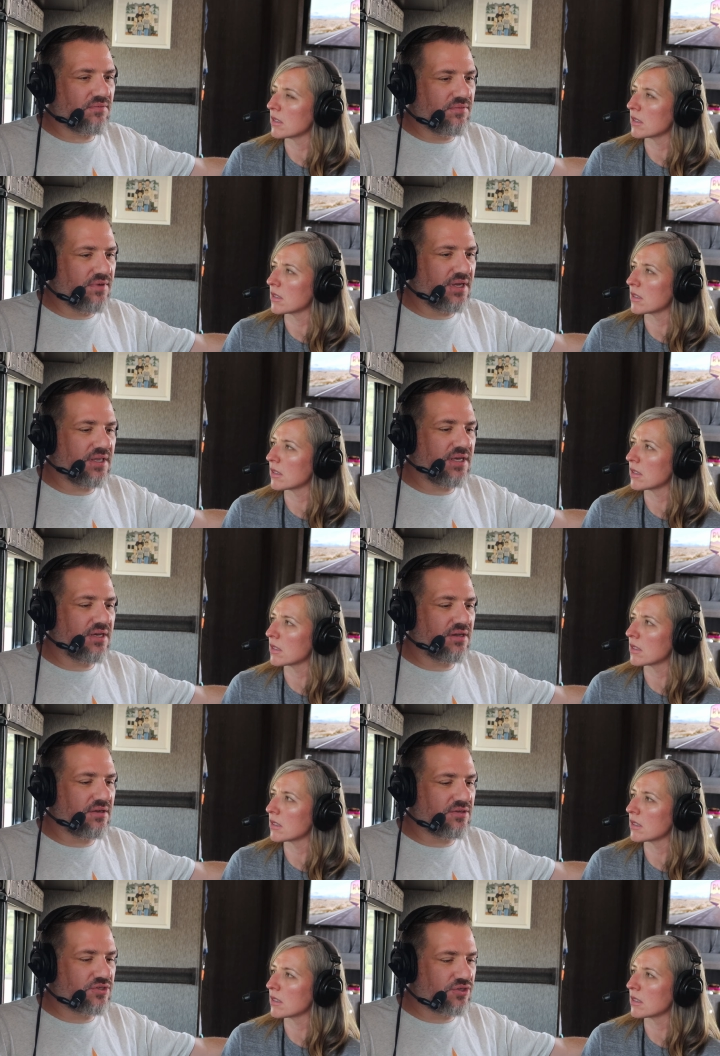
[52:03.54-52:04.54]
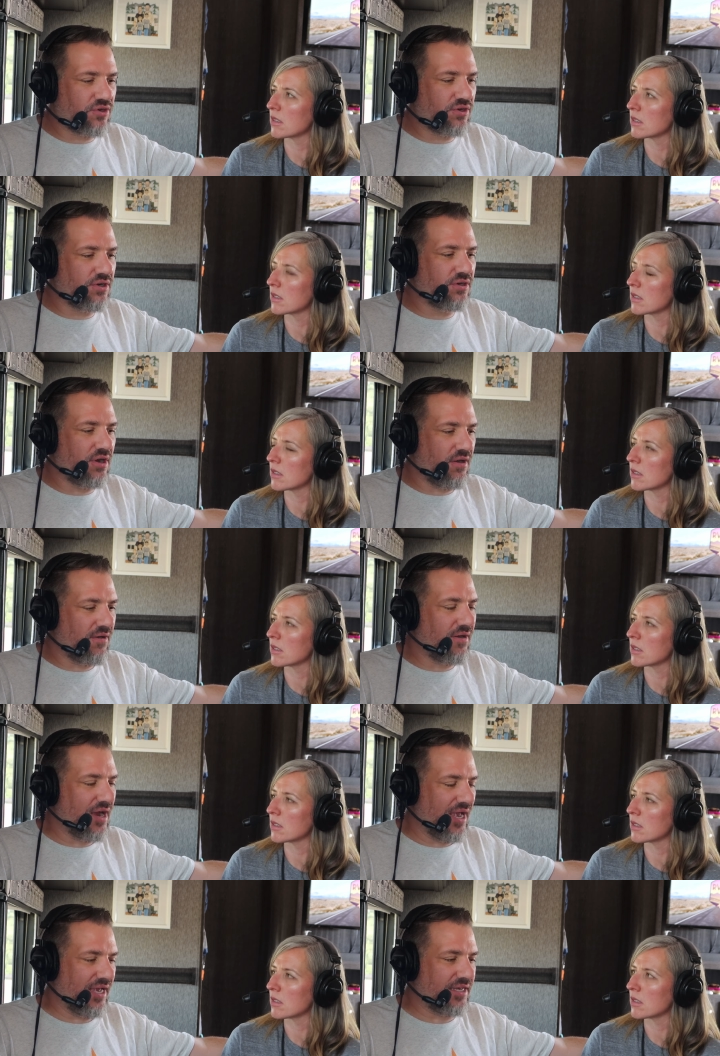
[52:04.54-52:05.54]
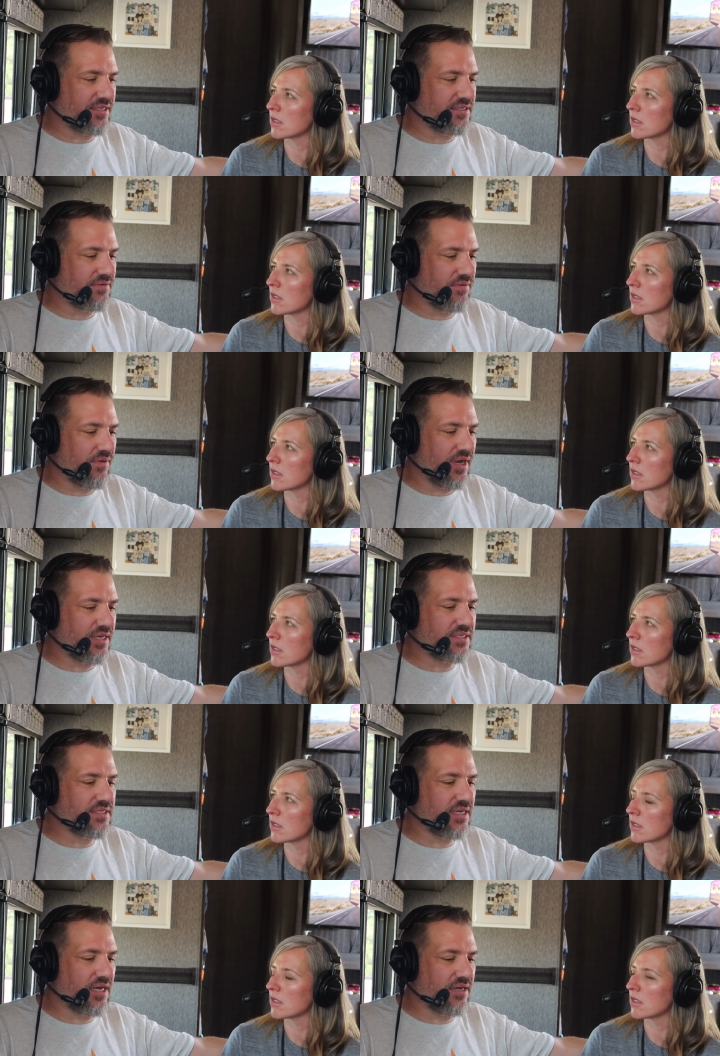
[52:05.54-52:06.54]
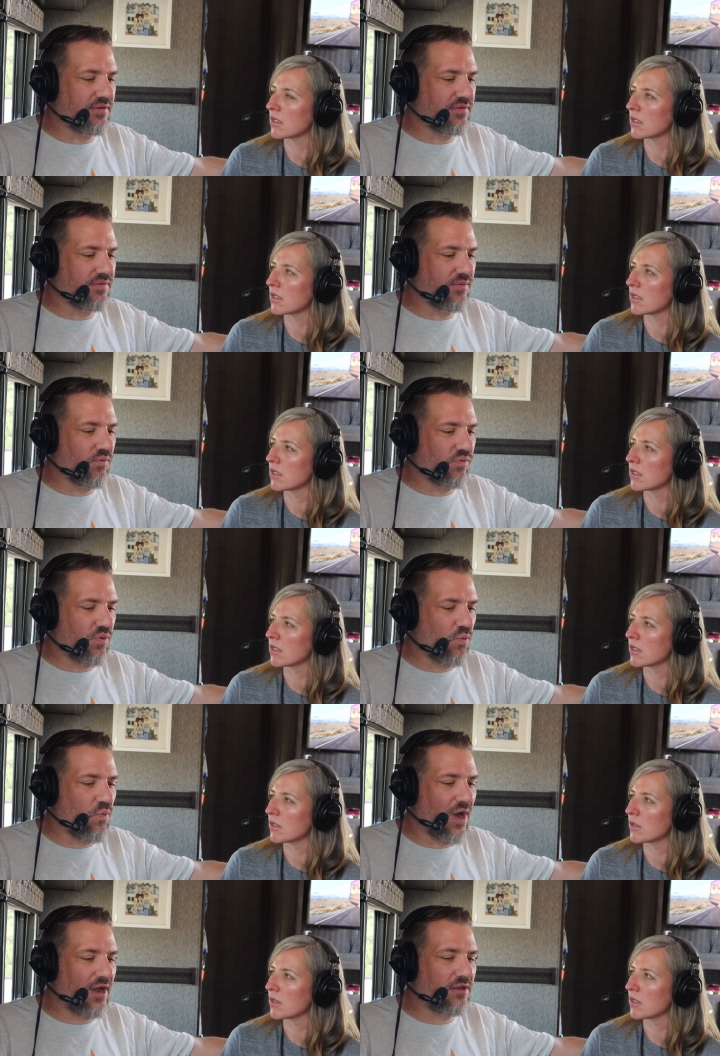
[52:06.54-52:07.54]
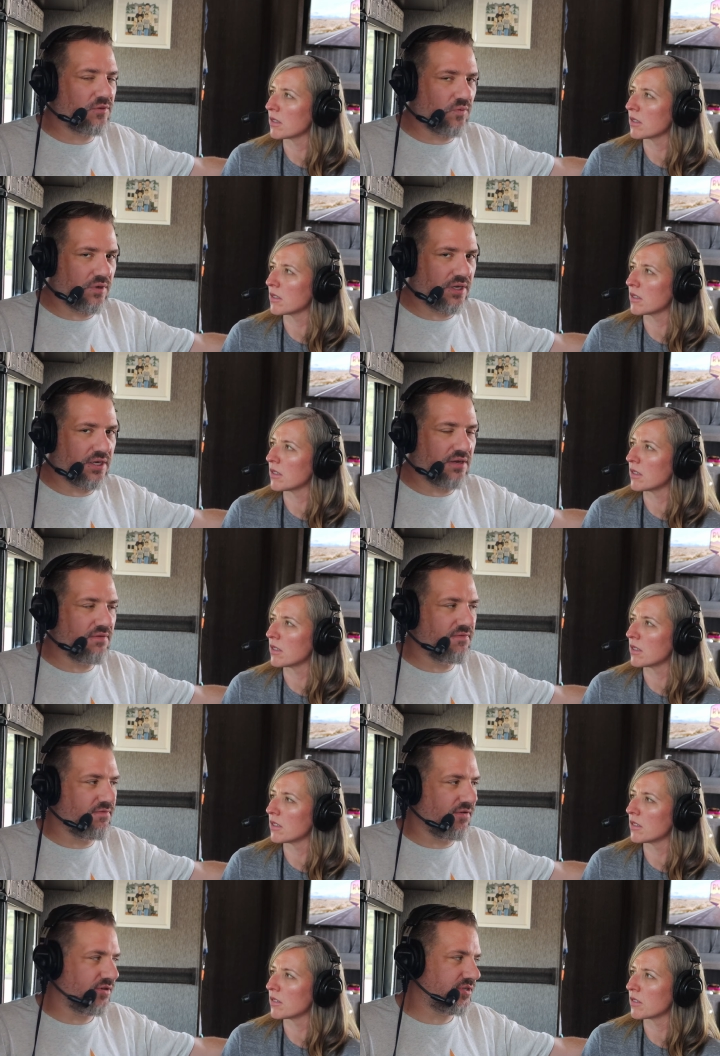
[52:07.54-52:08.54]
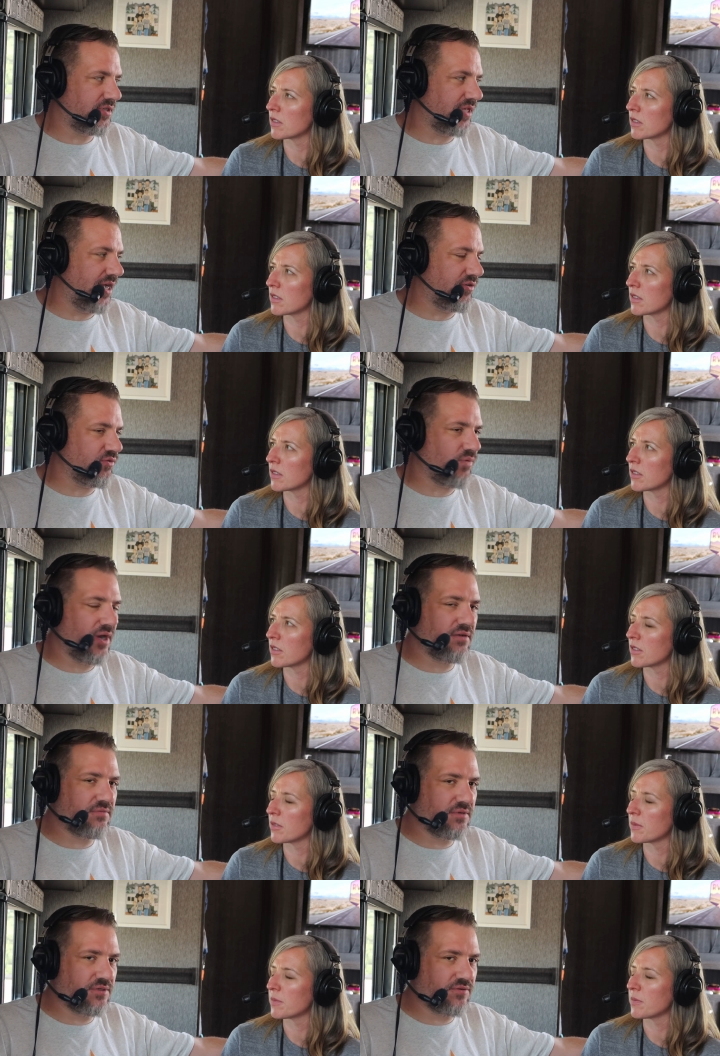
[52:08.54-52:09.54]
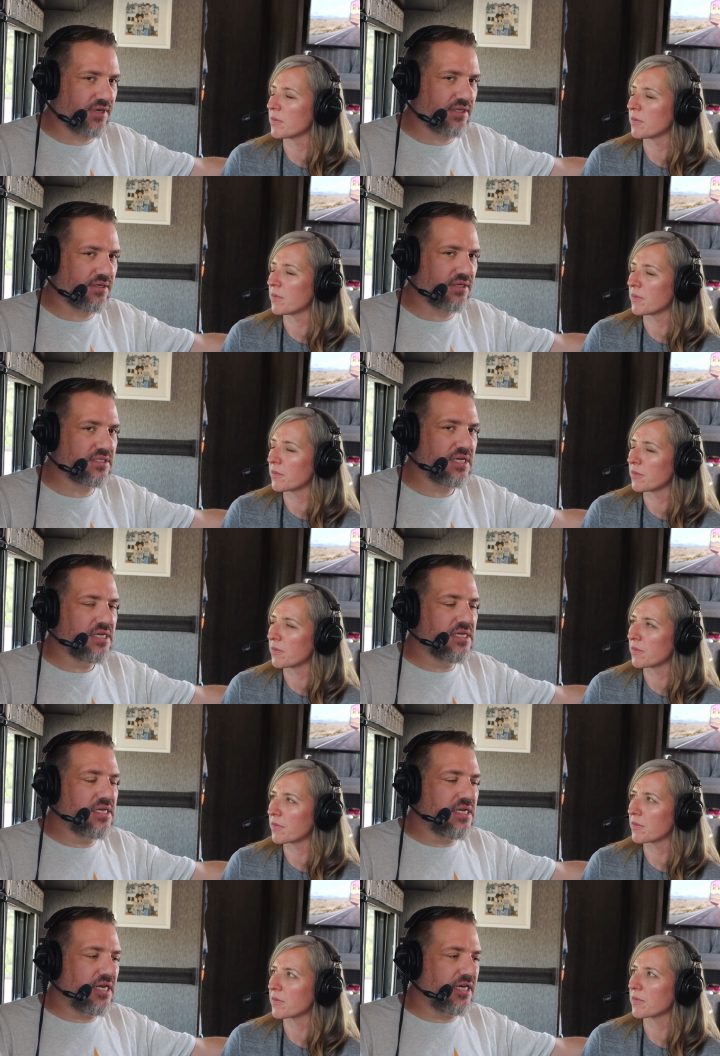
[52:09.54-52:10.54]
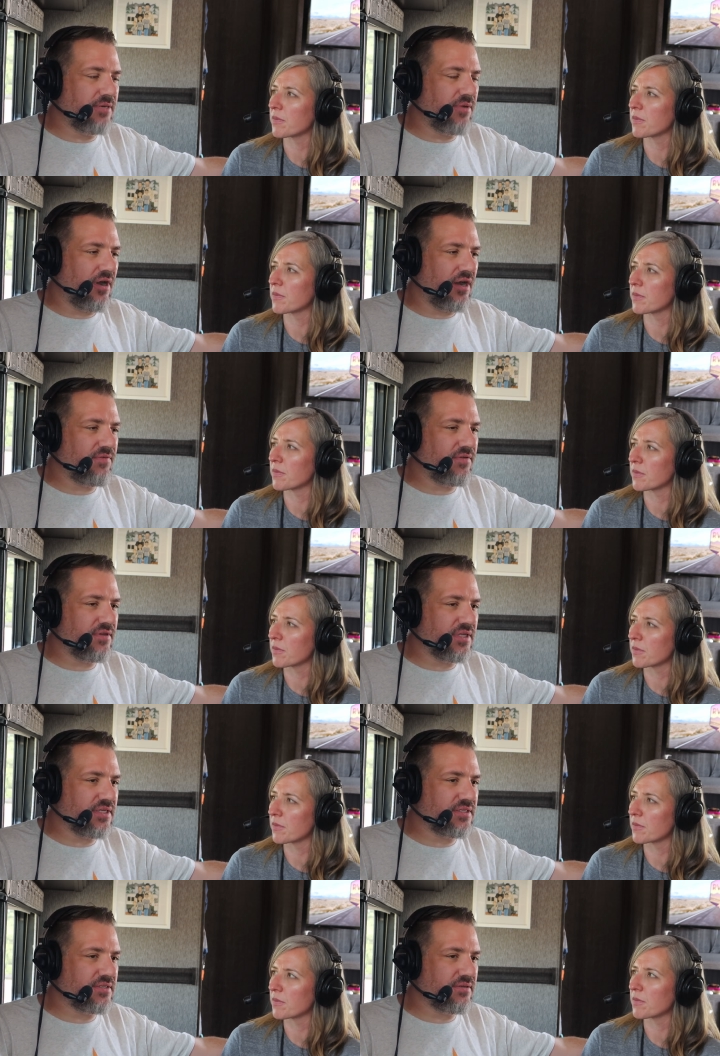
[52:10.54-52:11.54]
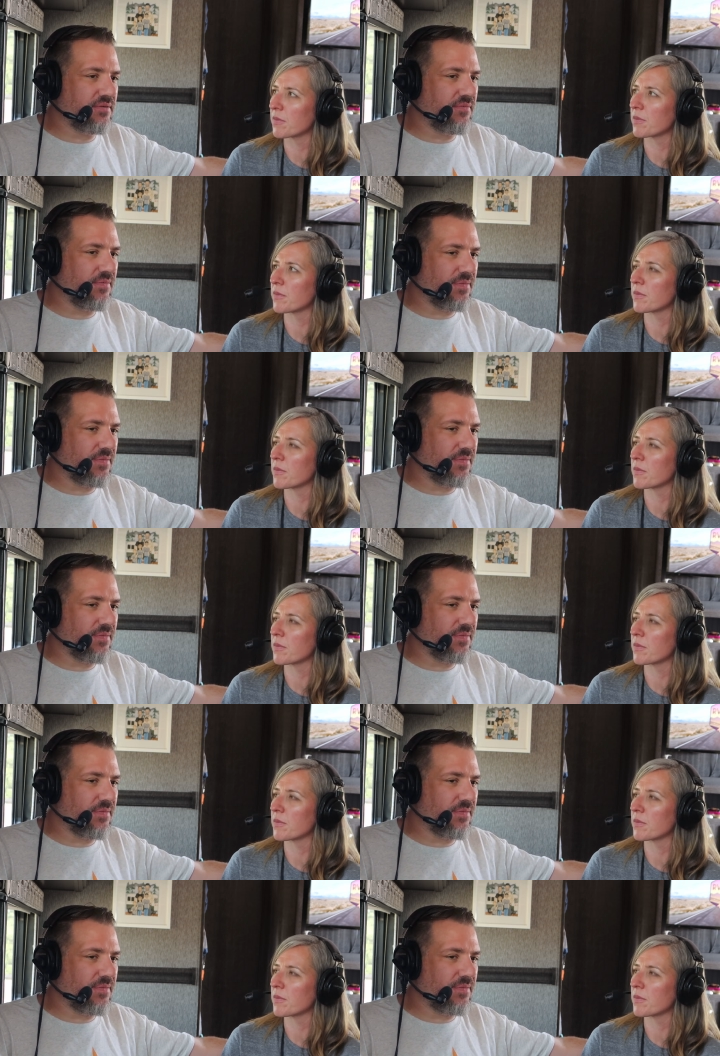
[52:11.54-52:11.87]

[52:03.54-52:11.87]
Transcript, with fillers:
Speaker 1: that really turned our eyes was uh, the Wildwood Versa Lounge. Wildwood trailers um, offer this